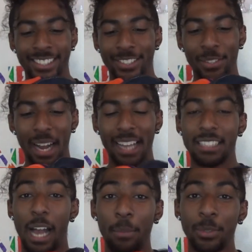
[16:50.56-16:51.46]
So guys,
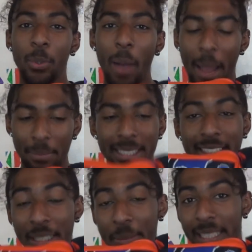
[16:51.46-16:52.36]
I'm so happy
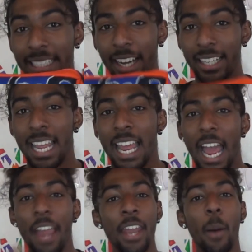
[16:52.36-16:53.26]
to be done,
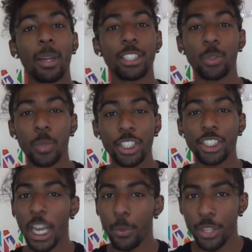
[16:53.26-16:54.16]
and now I just want to
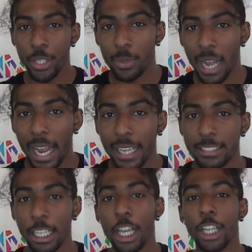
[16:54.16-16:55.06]
share with you
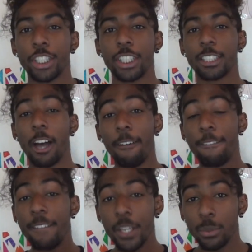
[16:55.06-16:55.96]
guys just a
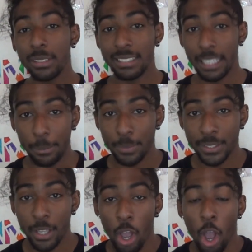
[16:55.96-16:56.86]
few
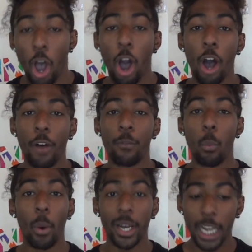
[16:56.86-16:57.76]
tips of
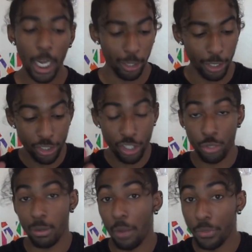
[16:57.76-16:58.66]
what I learned
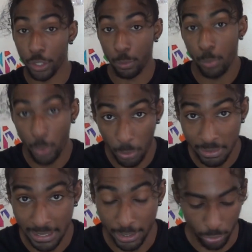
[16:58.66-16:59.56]
throughout this
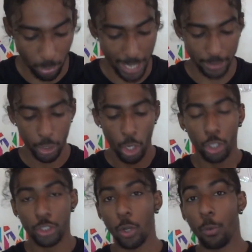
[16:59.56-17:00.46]
process,
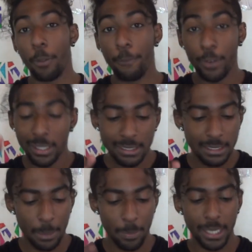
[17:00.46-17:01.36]
right? So the first
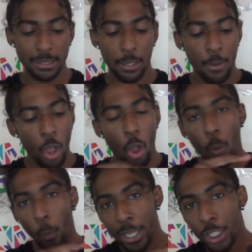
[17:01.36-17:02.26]
tip is,
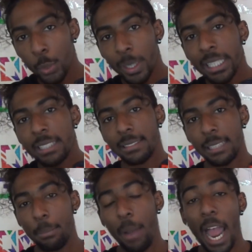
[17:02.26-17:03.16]
when doing the
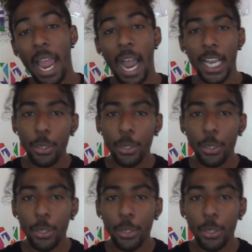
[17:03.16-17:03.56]
zip, I highly